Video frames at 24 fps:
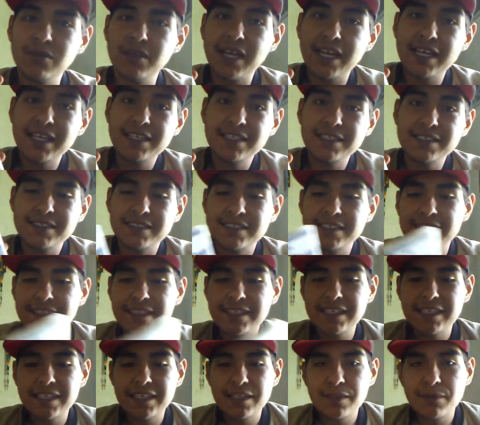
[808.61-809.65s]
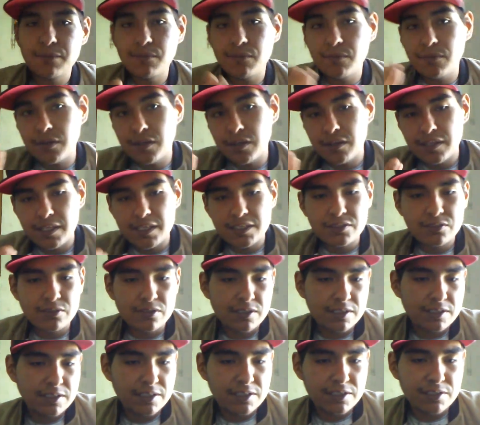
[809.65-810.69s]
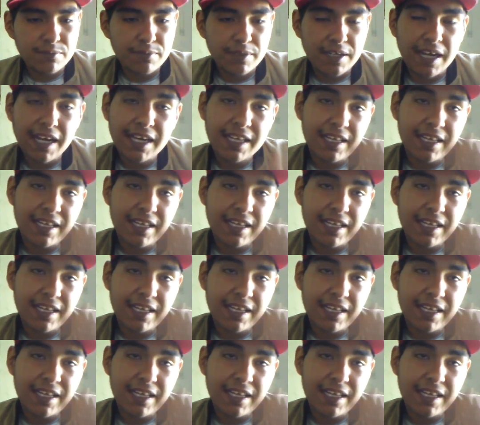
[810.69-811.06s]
don't like it, well, that's your decision, but